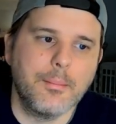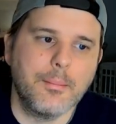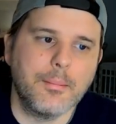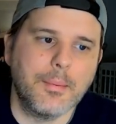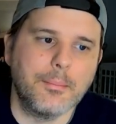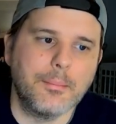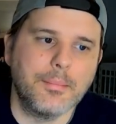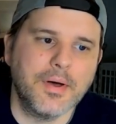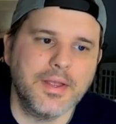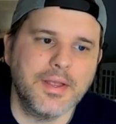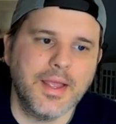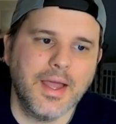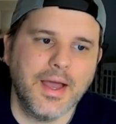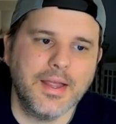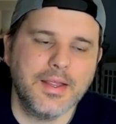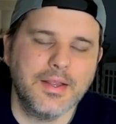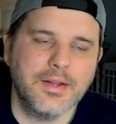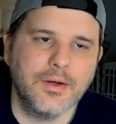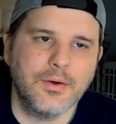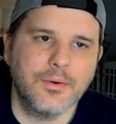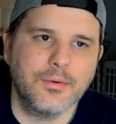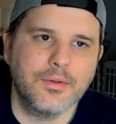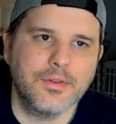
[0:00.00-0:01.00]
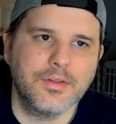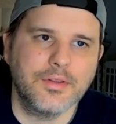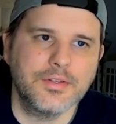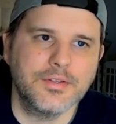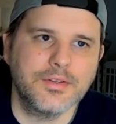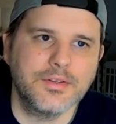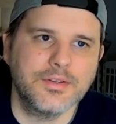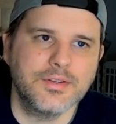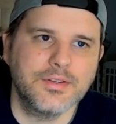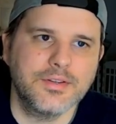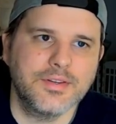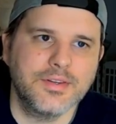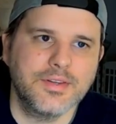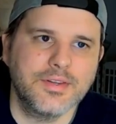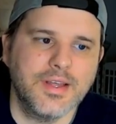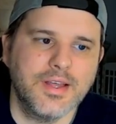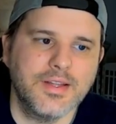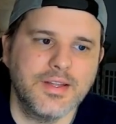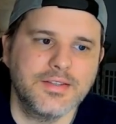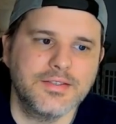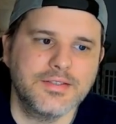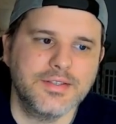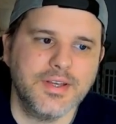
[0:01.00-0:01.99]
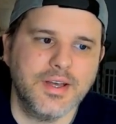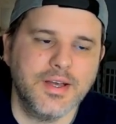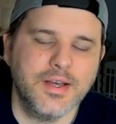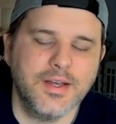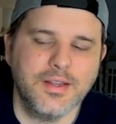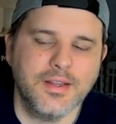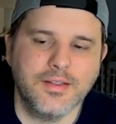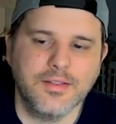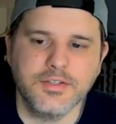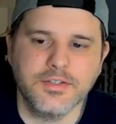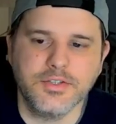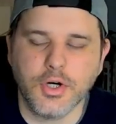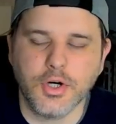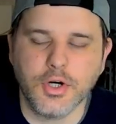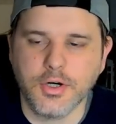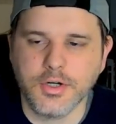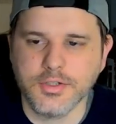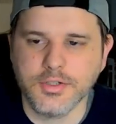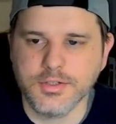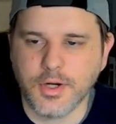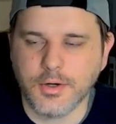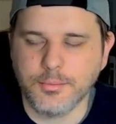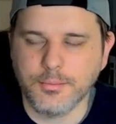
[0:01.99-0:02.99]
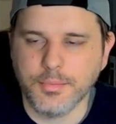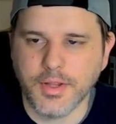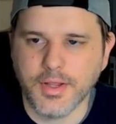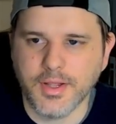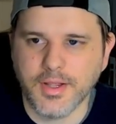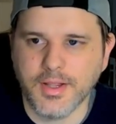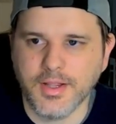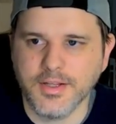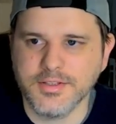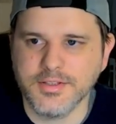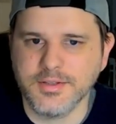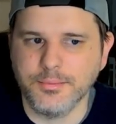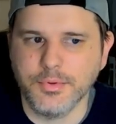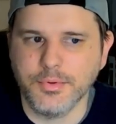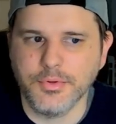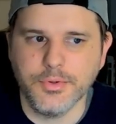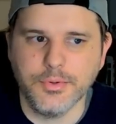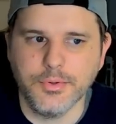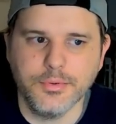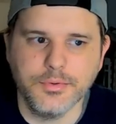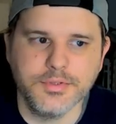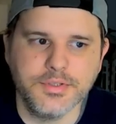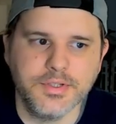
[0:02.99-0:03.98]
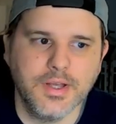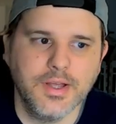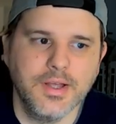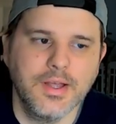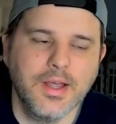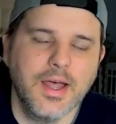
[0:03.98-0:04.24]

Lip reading: But yeah, the Sharks are playing against the Blues.